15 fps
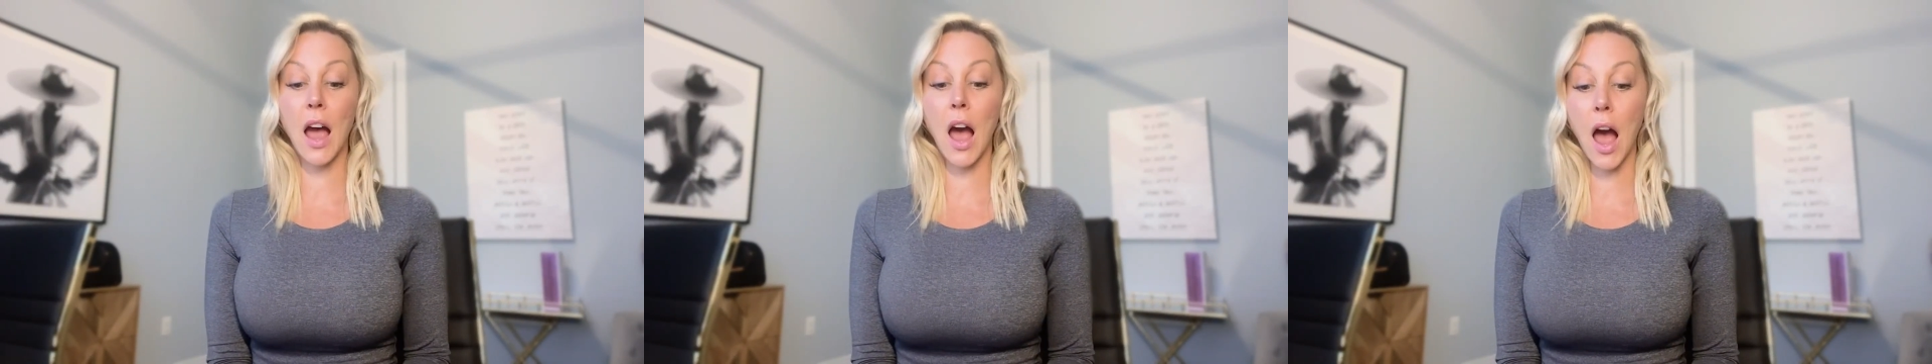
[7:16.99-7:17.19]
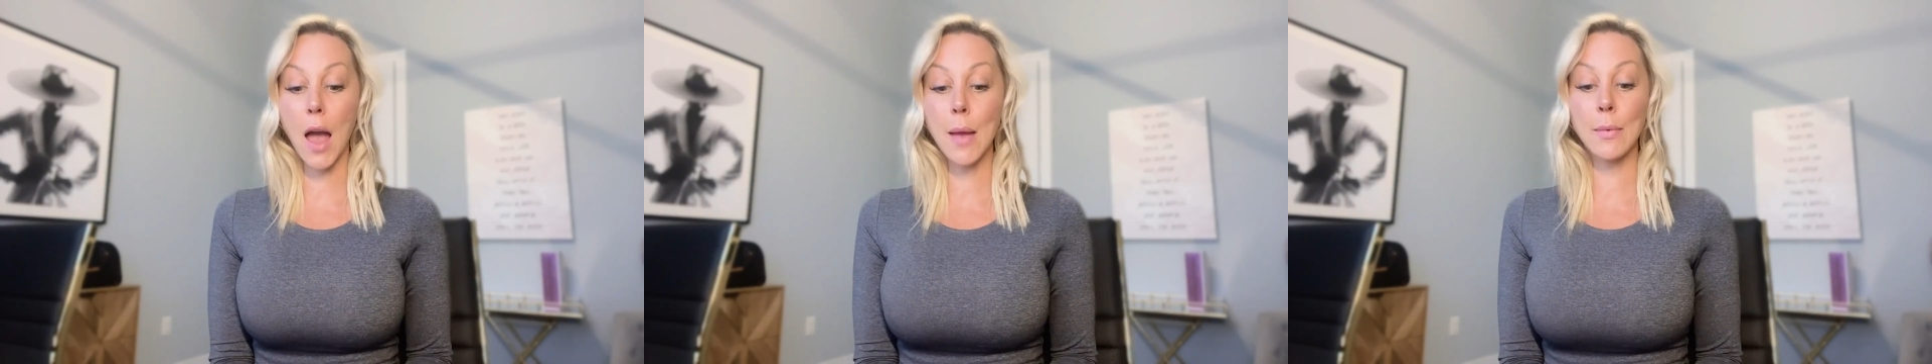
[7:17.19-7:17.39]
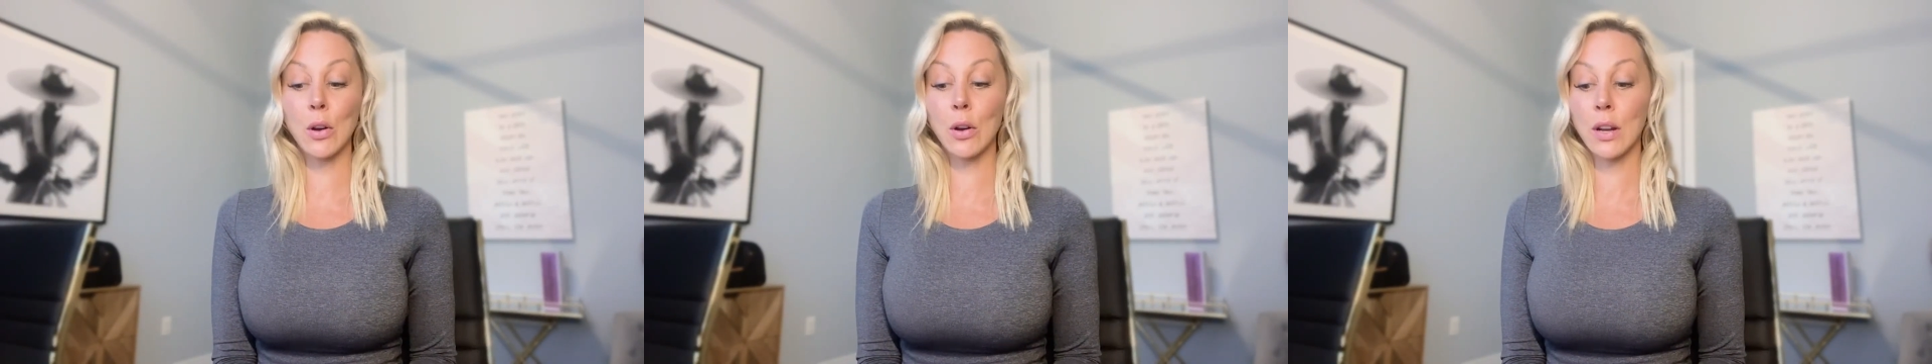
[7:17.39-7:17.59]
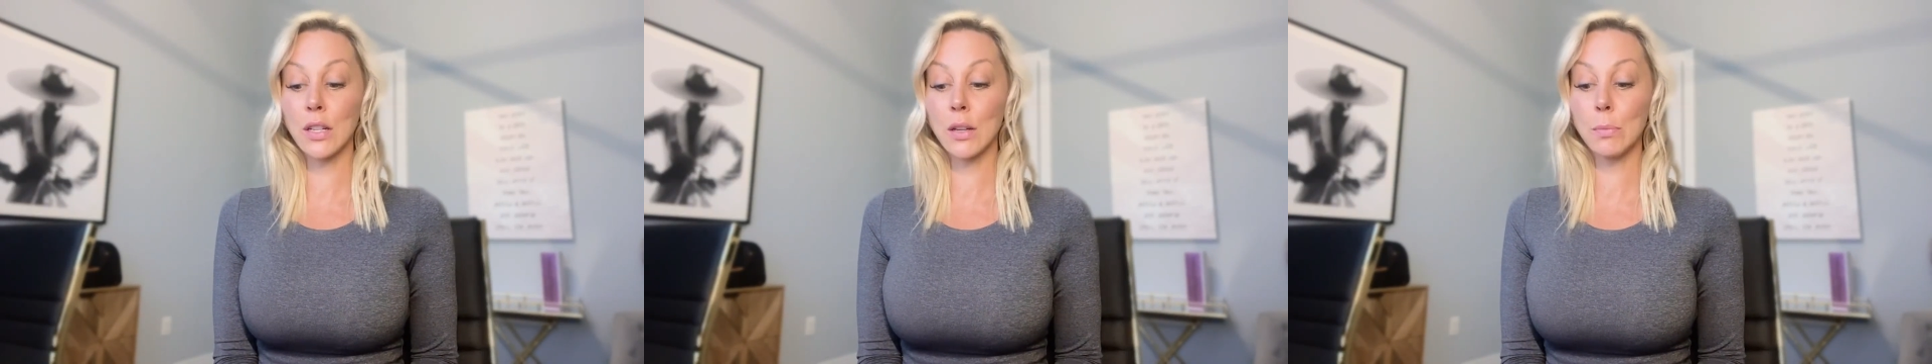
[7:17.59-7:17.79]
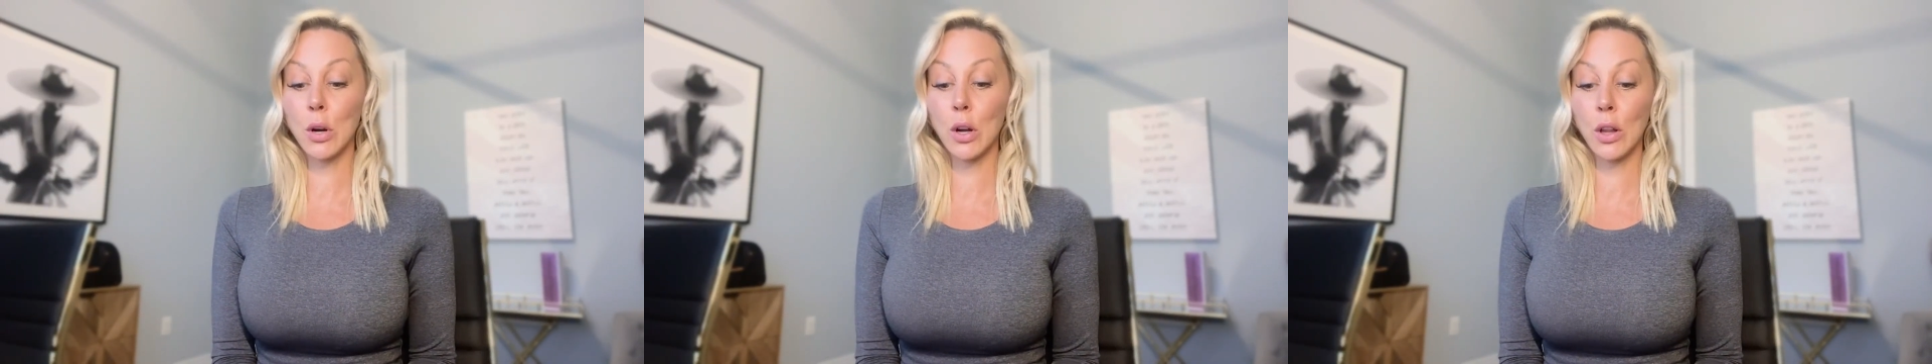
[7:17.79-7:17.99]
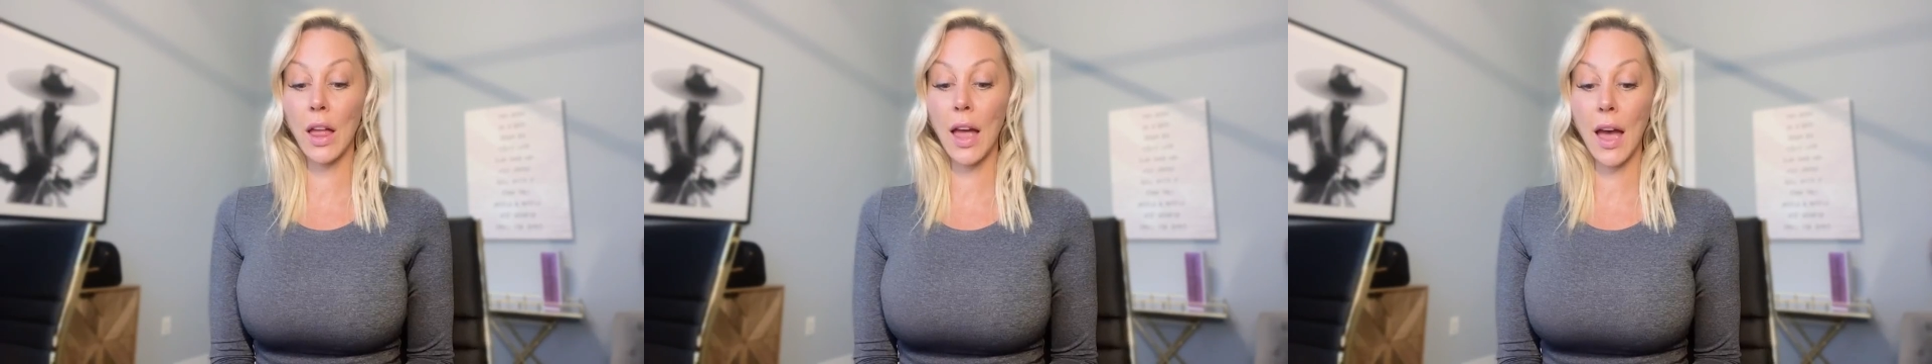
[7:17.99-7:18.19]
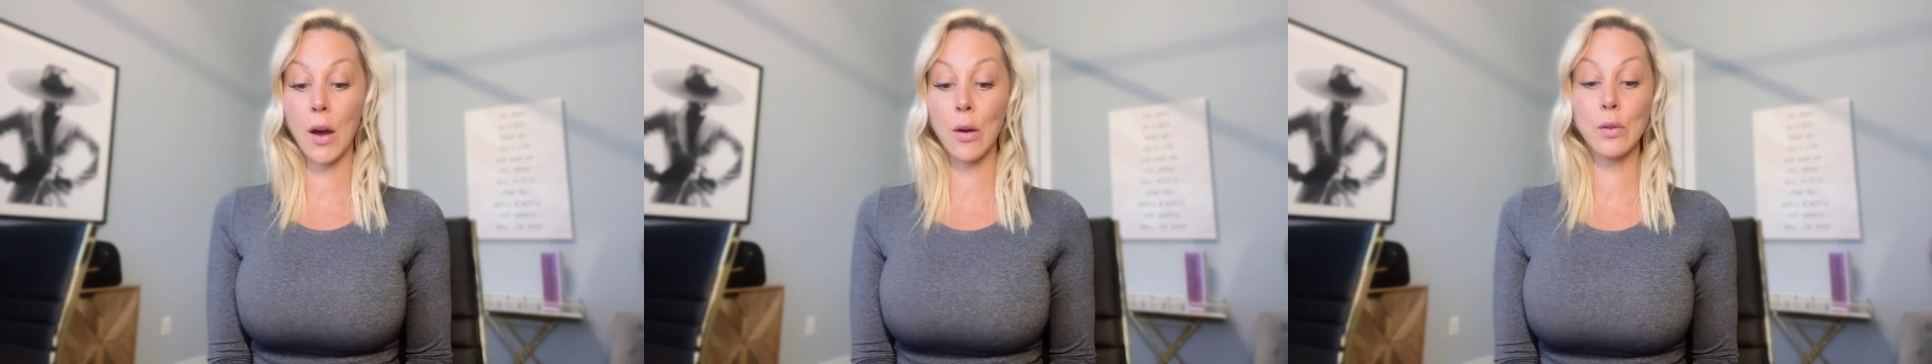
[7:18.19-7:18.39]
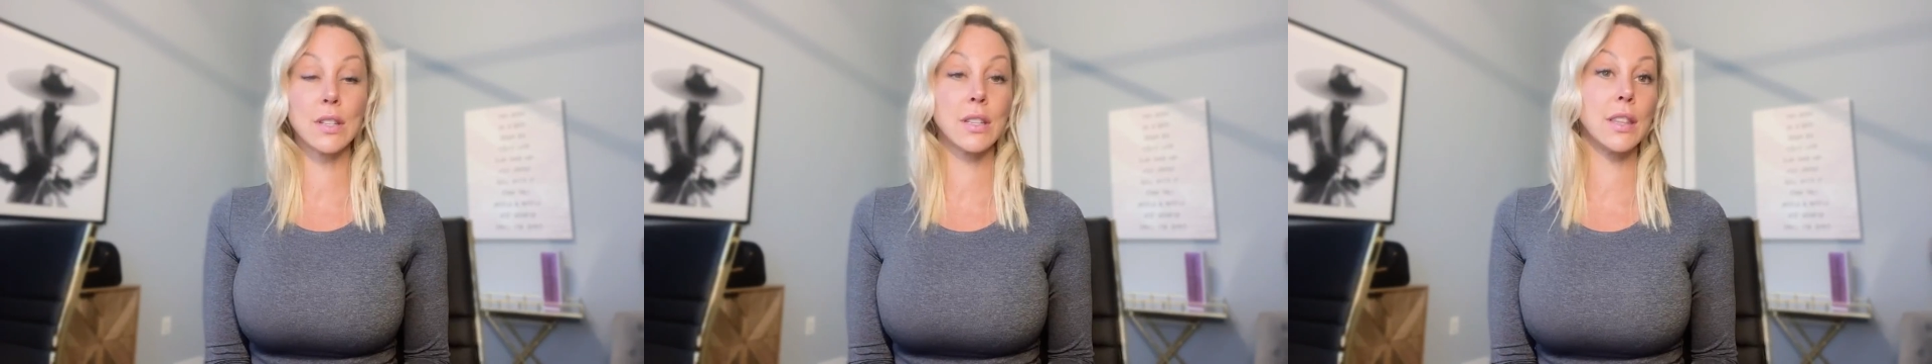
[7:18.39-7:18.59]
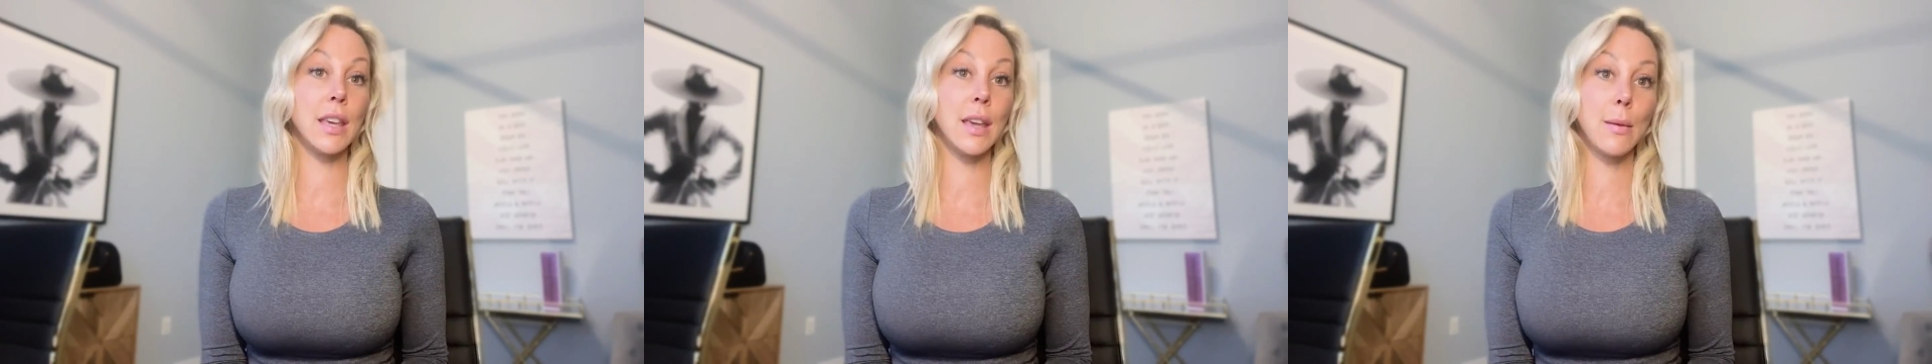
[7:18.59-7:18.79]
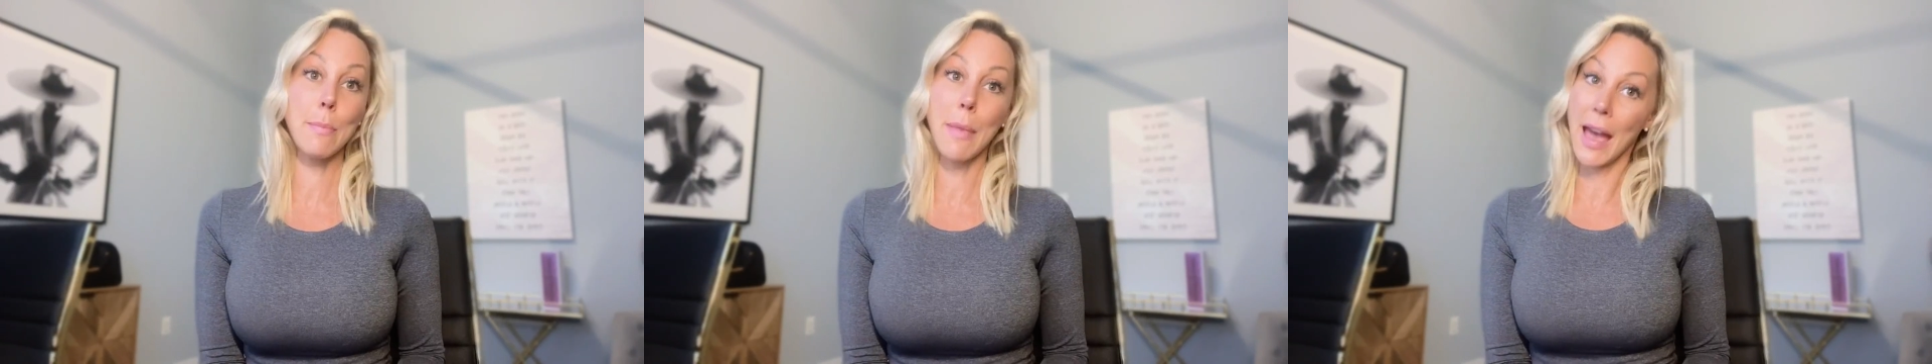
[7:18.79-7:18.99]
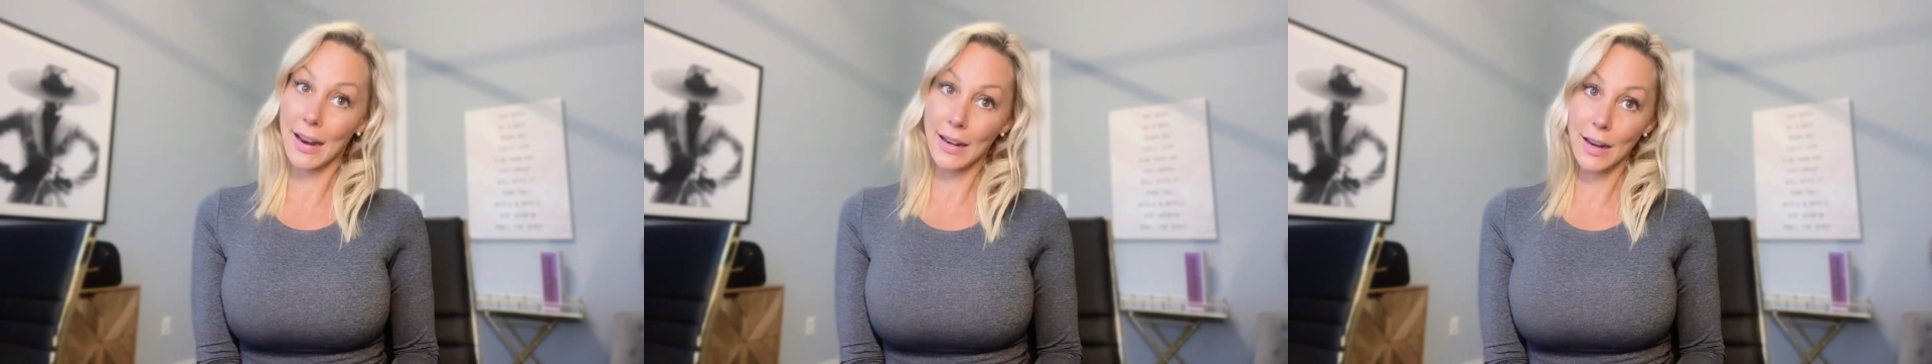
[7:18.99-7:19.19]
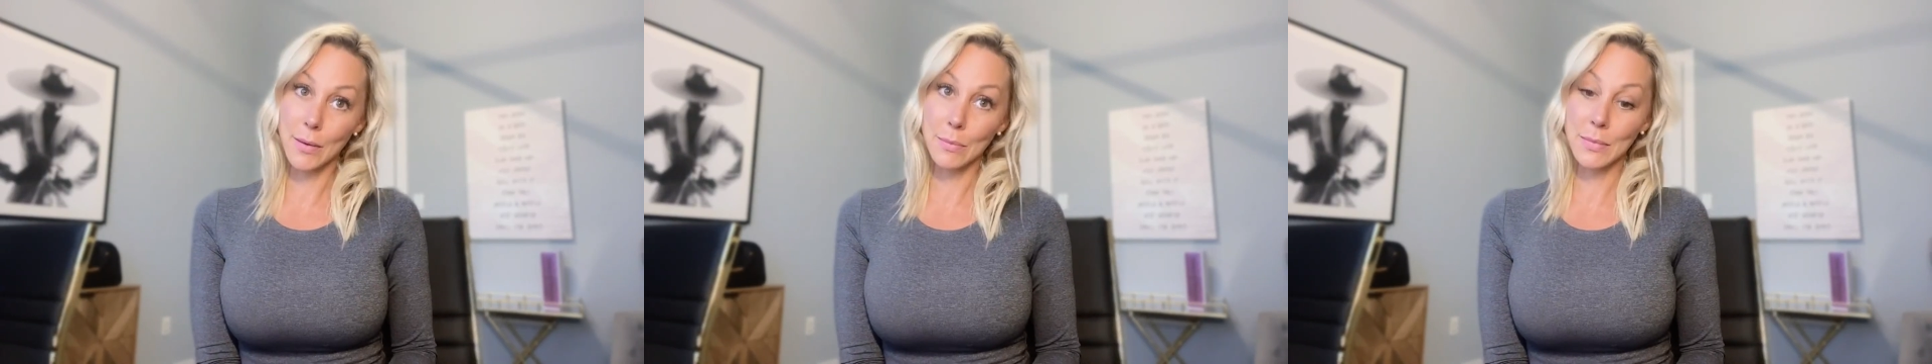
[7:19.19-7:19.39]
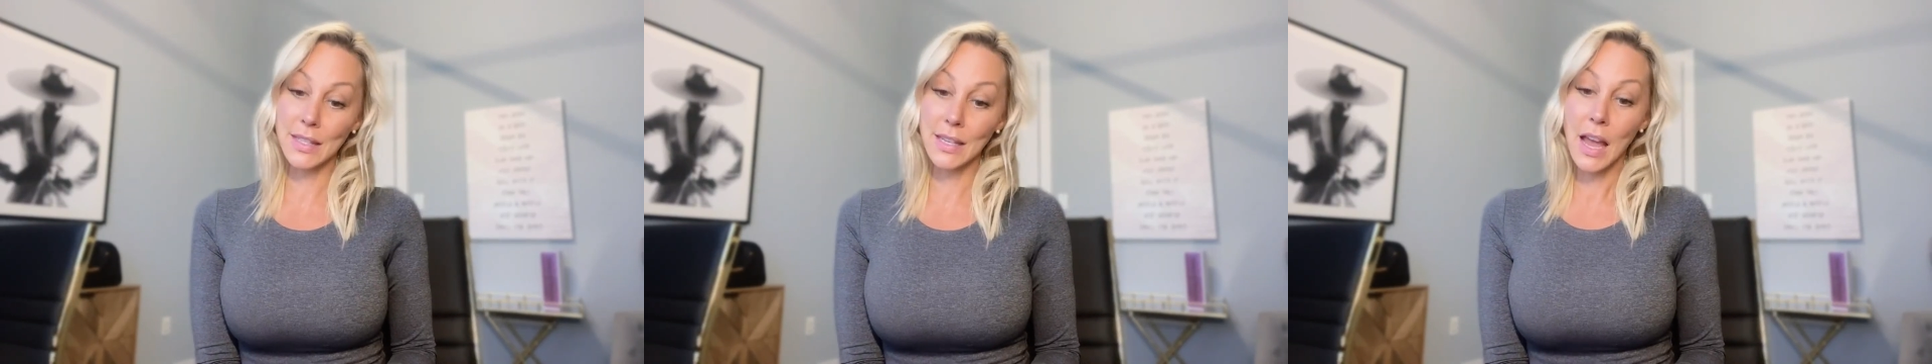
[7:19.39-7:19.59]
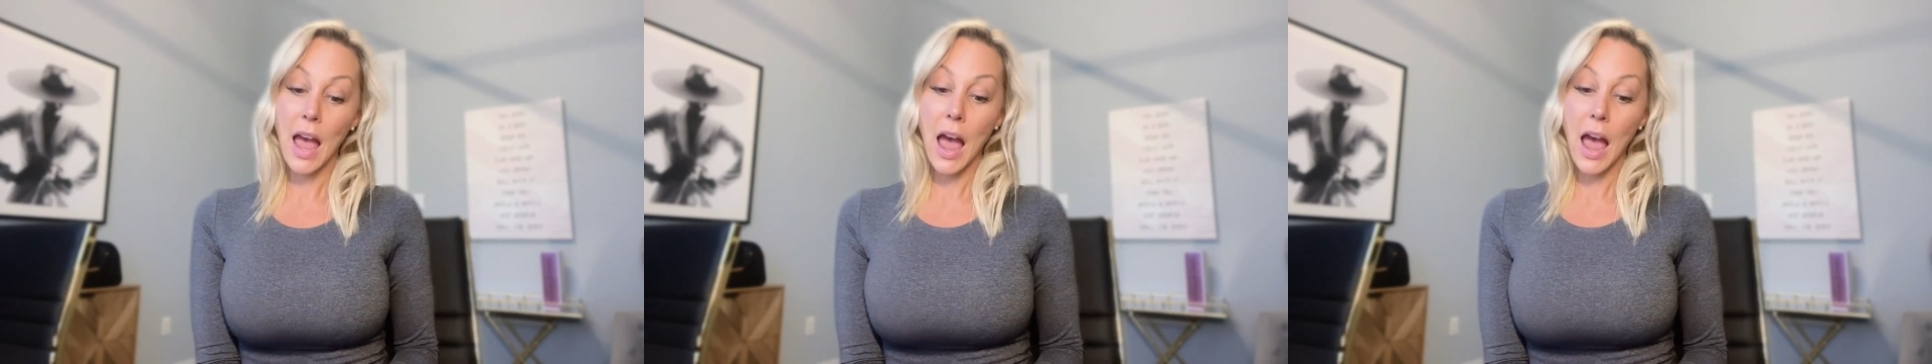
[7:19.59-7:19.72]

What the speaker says: I'm going to pull out the magnums,